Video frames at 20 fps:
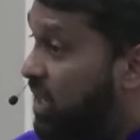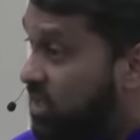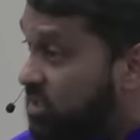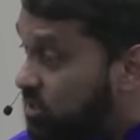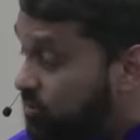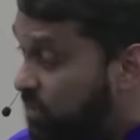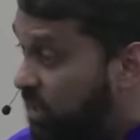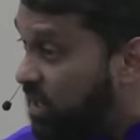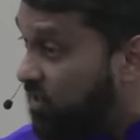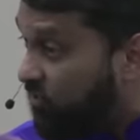
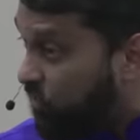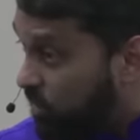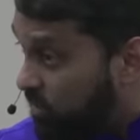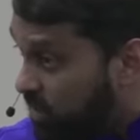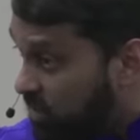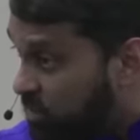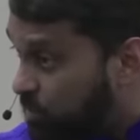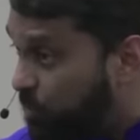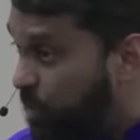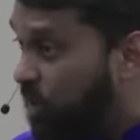speak from
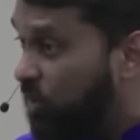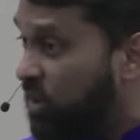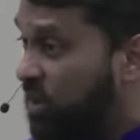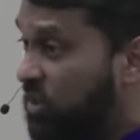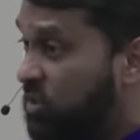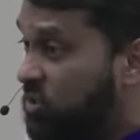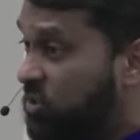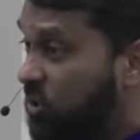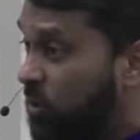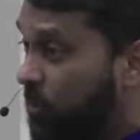
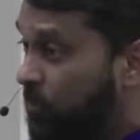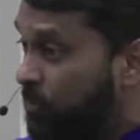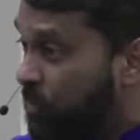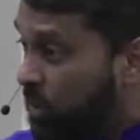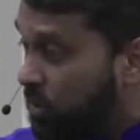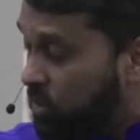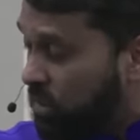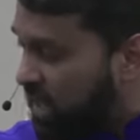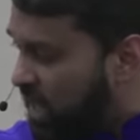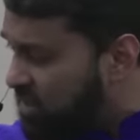experience here.
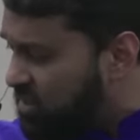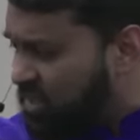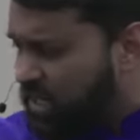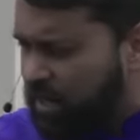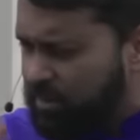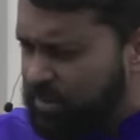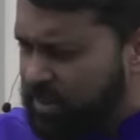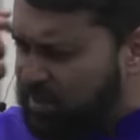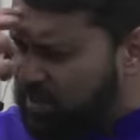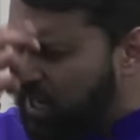Last time
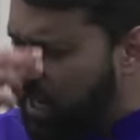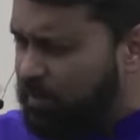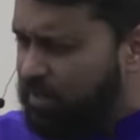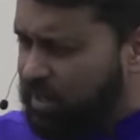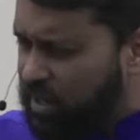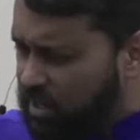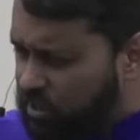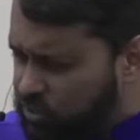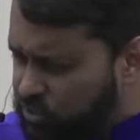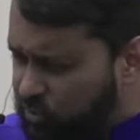this happened,
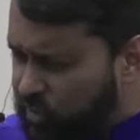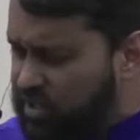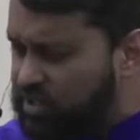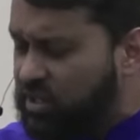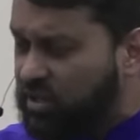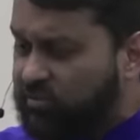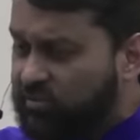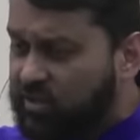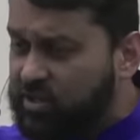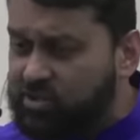I was
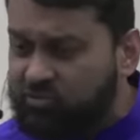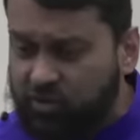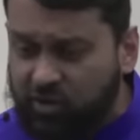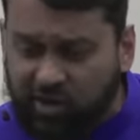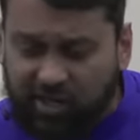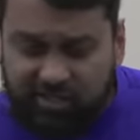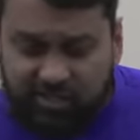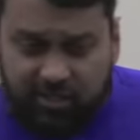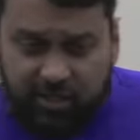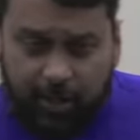raising funds for
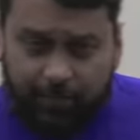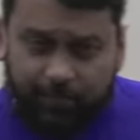Gaza.